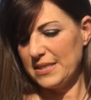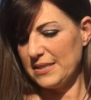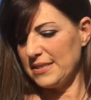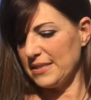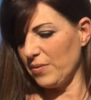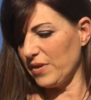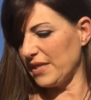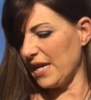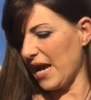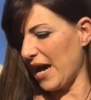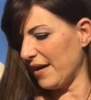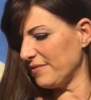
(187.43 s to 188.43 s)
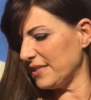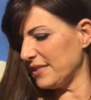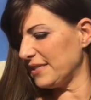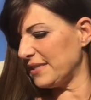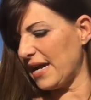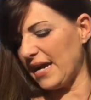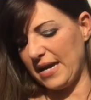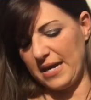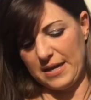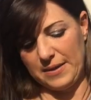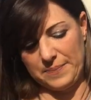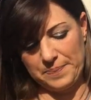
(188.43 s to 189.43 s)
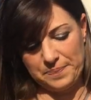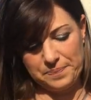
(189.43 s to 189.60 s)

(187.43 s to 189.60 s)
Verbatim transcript: See what they have to say.